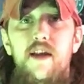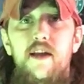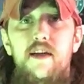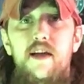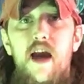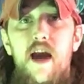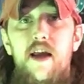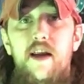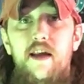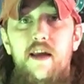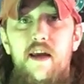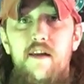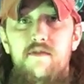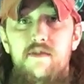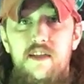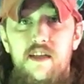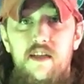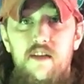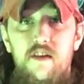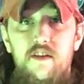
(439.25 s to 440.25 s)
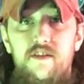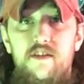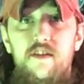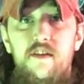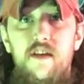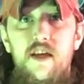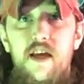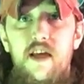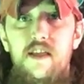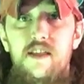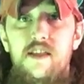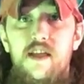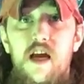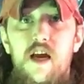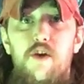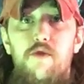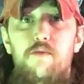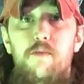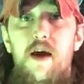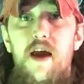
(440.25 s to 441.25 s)
It kind of gives it a delay
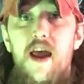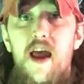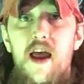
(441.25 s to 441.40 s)
sound by